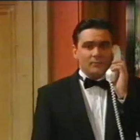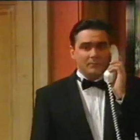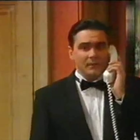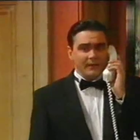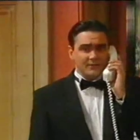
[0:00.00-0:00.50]

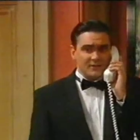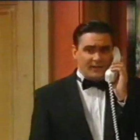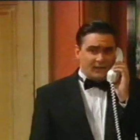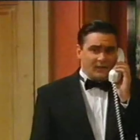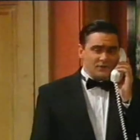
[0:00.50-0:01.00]
Hello, Mum.
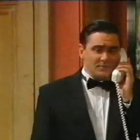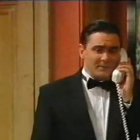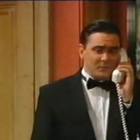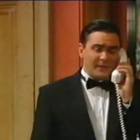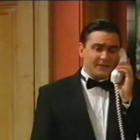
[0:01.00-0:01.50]
It's Nick.
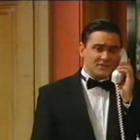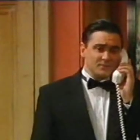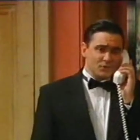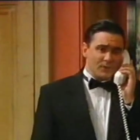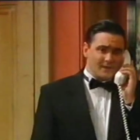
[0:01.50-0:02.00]
Do you remember we
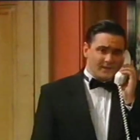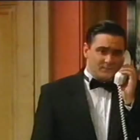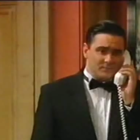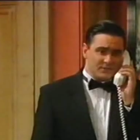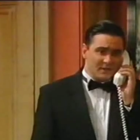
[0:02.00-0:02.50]
had some
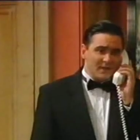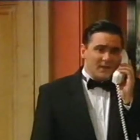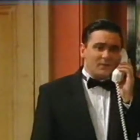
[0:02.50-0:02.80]
geraniums?